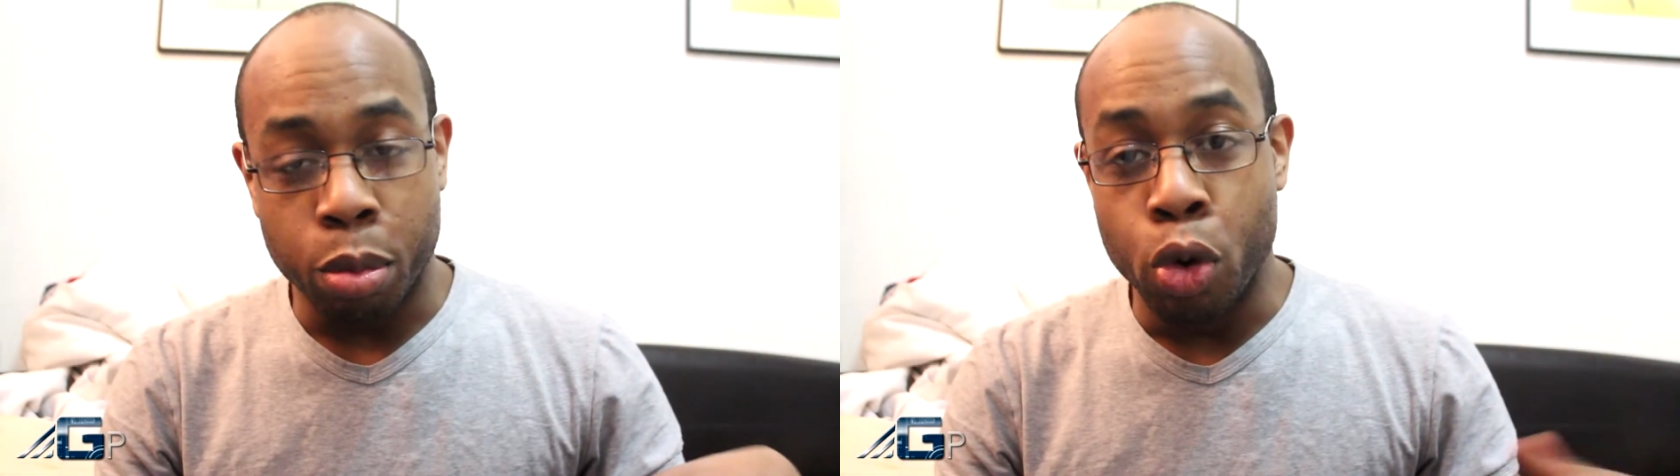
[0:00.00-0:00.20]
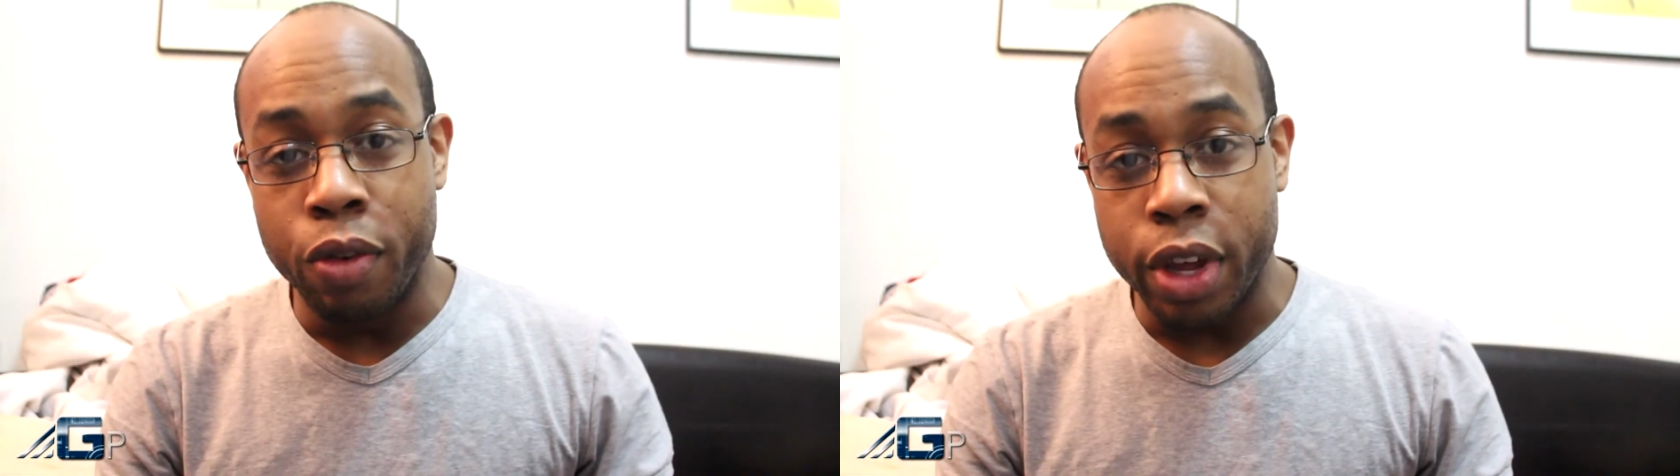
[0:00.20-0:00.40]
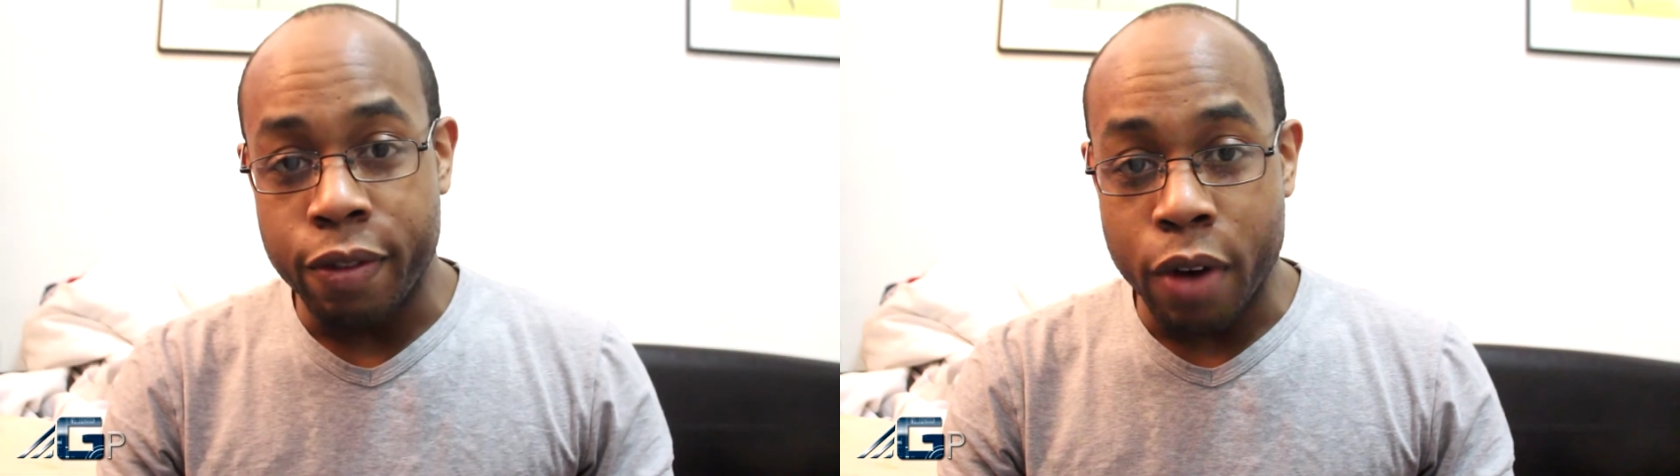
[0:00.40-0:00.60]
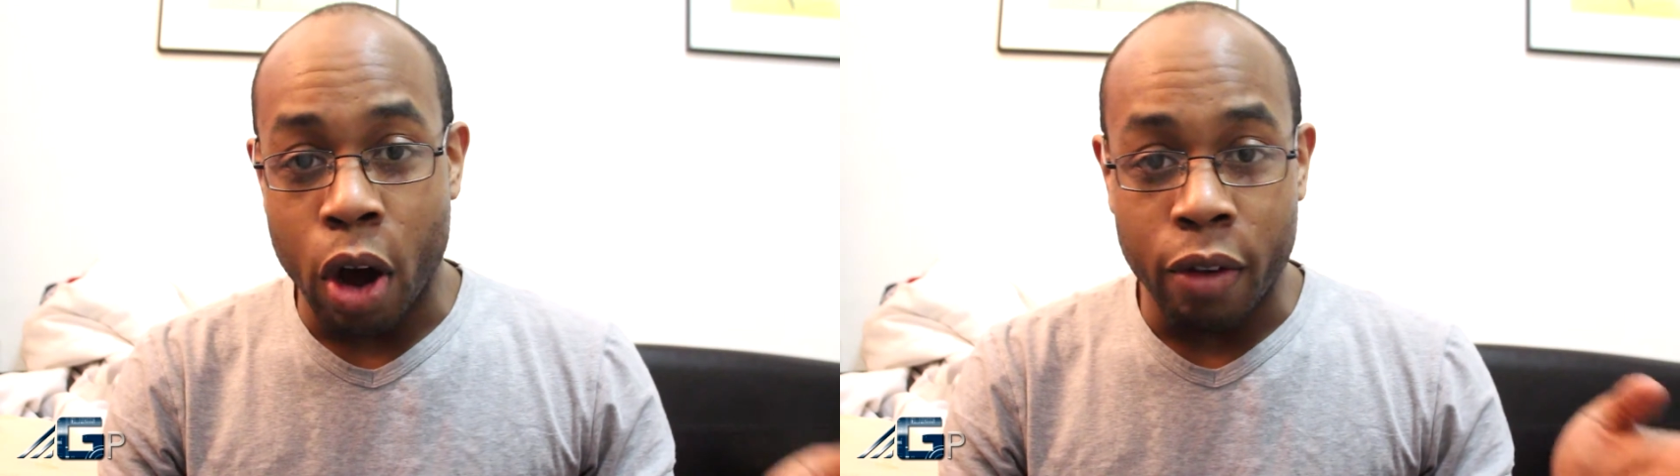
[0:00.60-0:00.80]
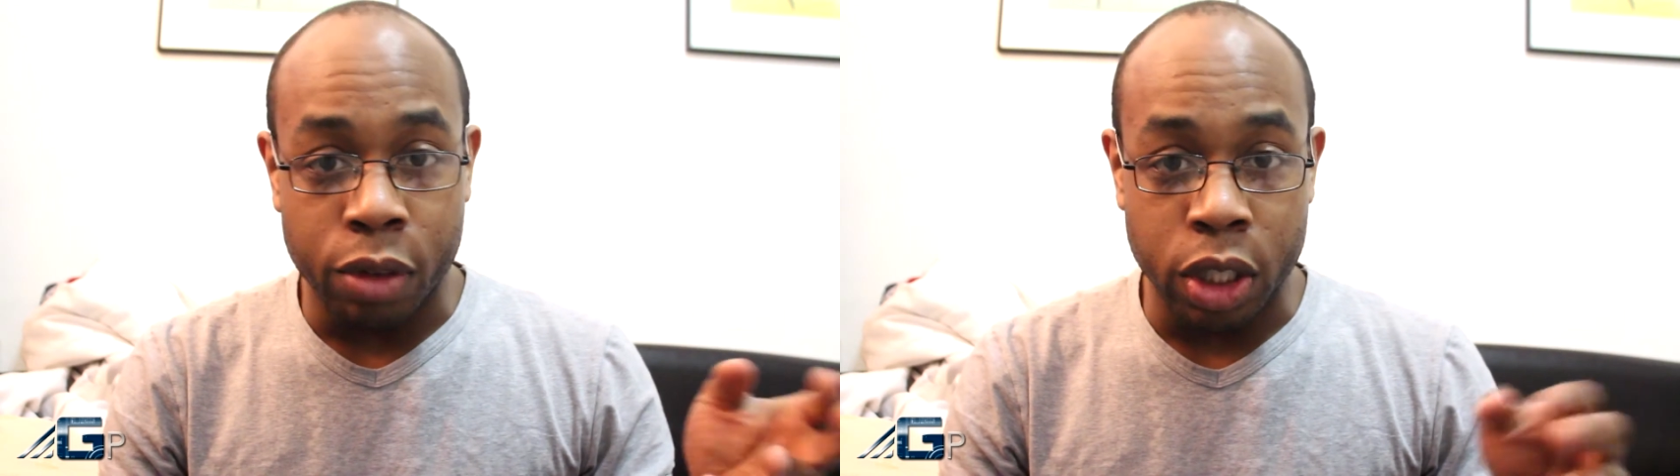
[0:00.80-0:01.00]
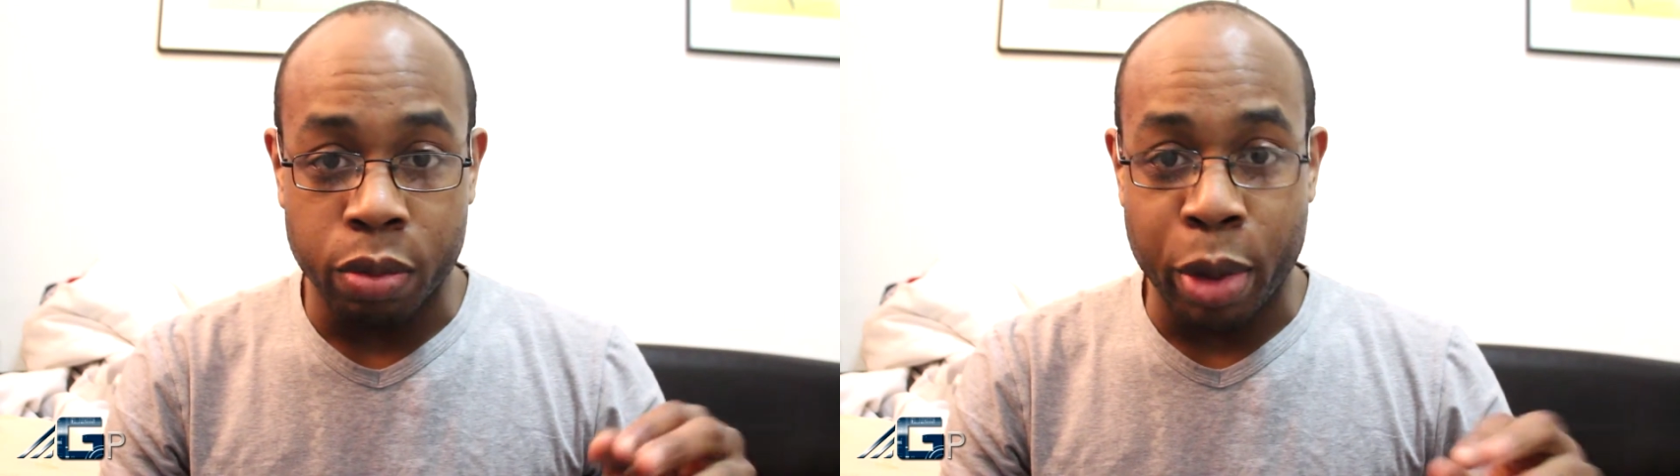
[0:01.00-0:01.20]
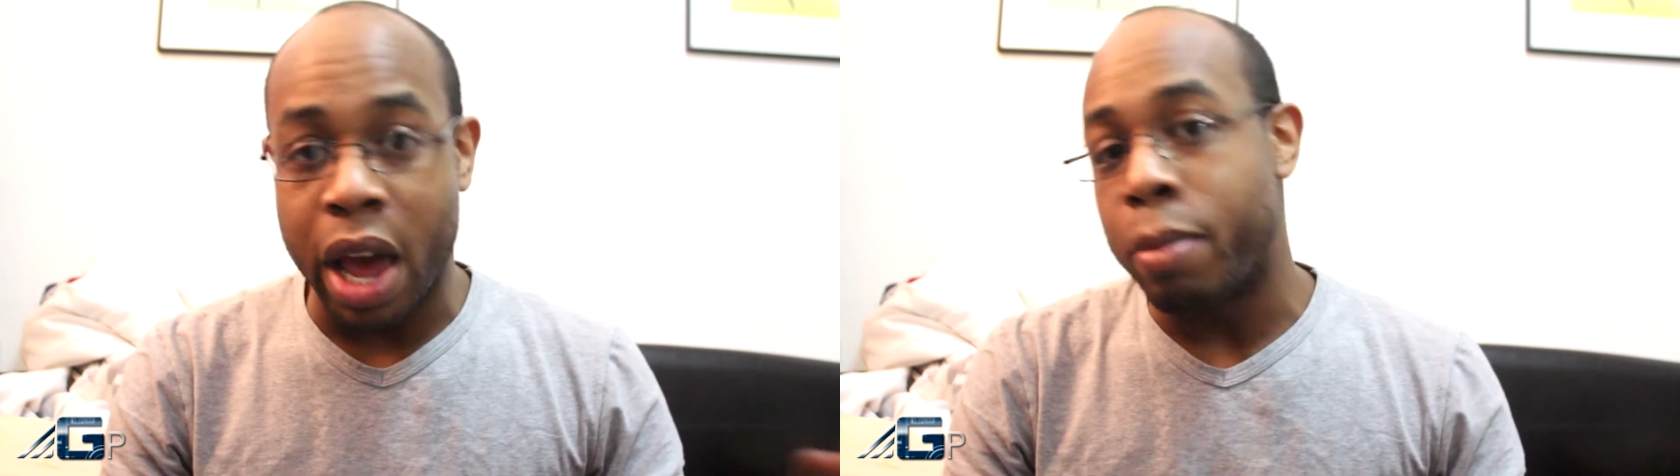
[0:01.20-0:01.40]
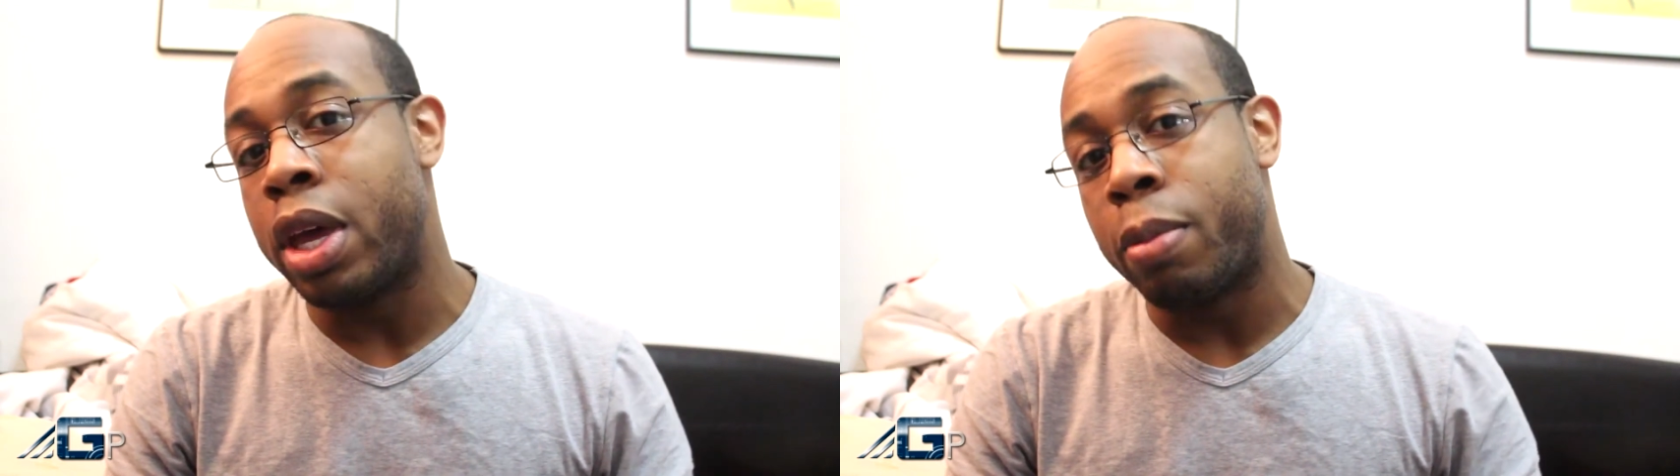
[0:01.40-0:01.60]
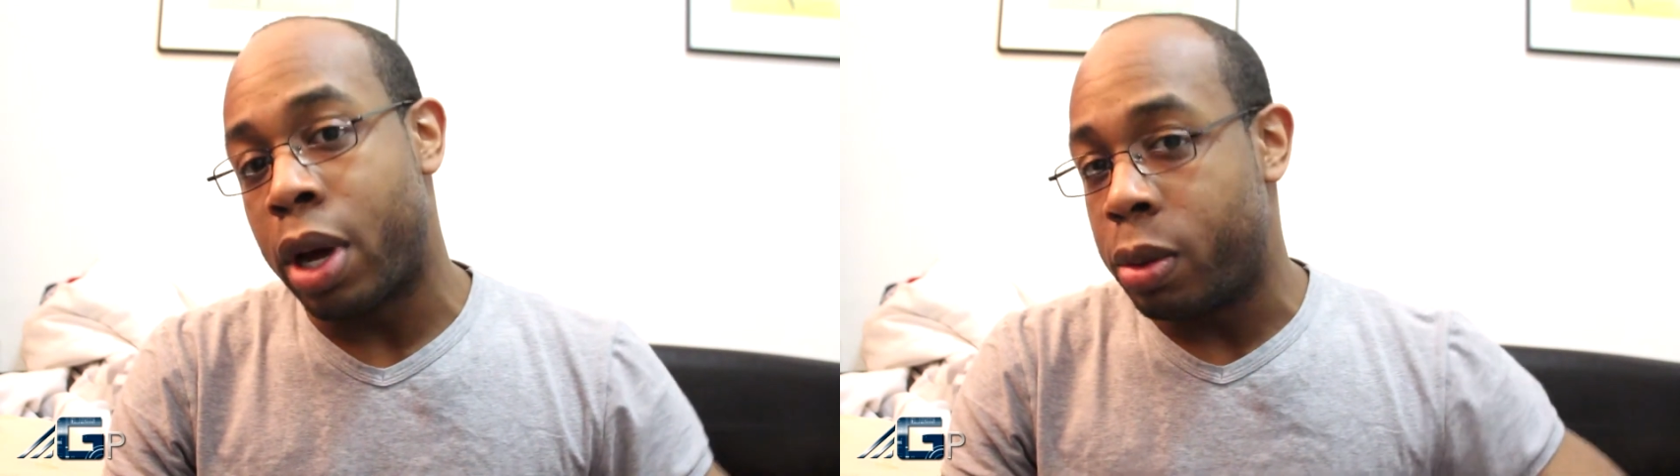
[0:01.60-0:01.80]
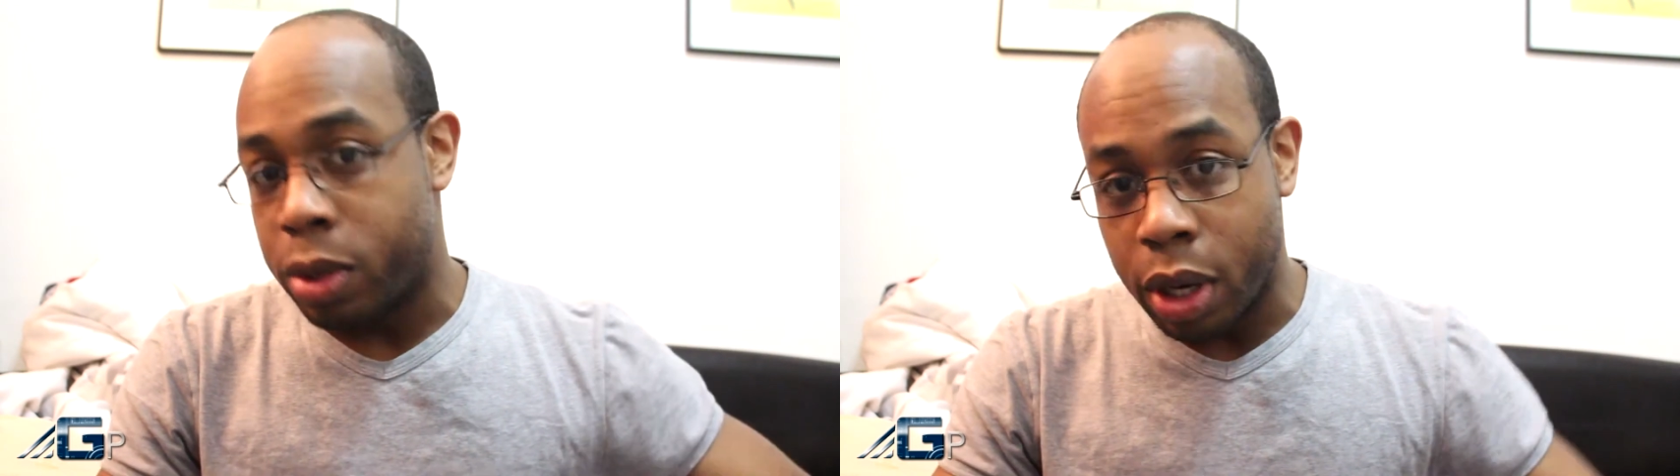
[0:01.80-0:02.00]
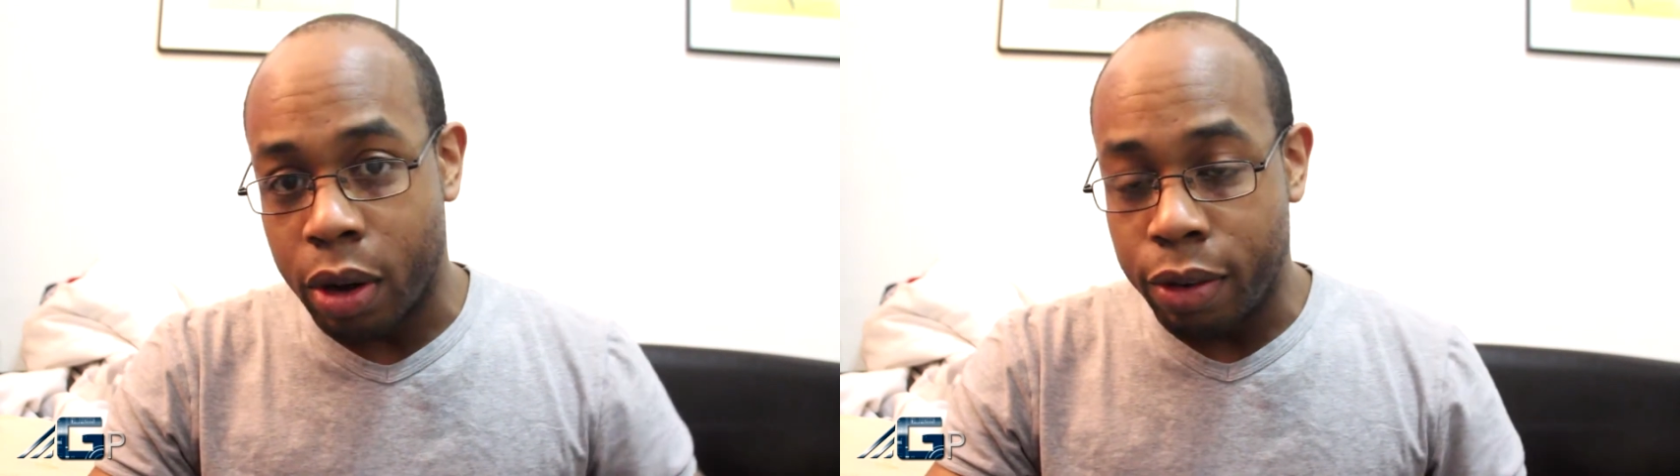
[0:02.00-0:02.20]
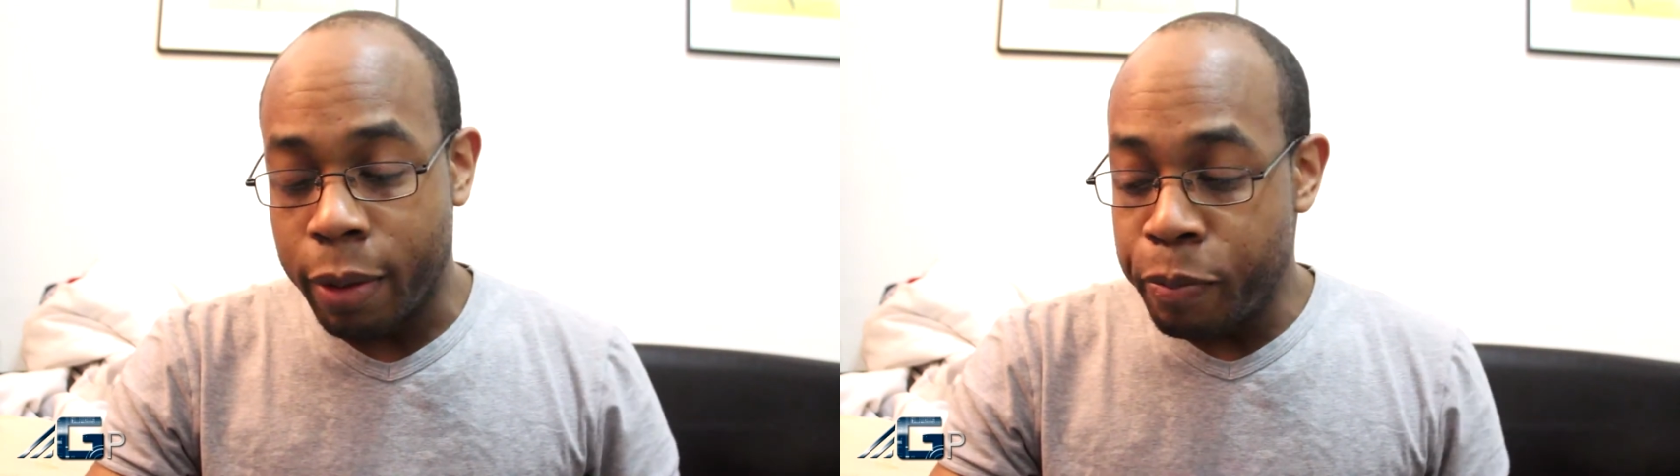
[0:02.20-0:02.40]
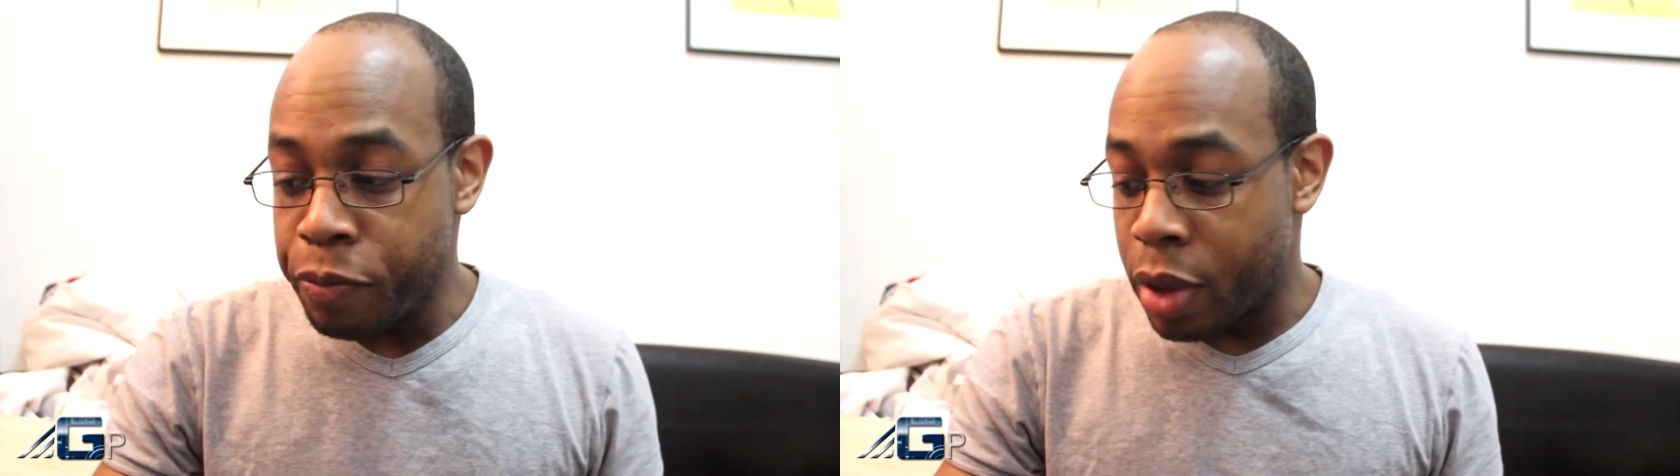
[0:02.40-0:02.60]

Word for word: movie of just Batman by himself,